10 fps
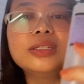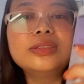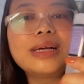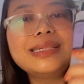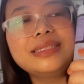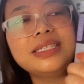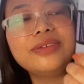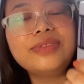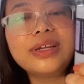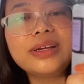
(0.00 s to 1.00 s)
So I'll see
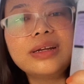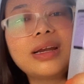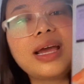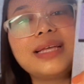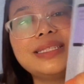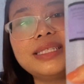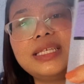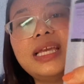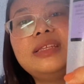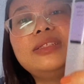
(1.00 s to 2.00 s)
if I
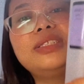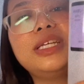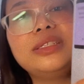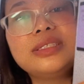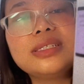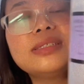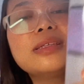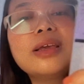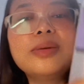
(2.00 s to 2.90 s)
see any changes,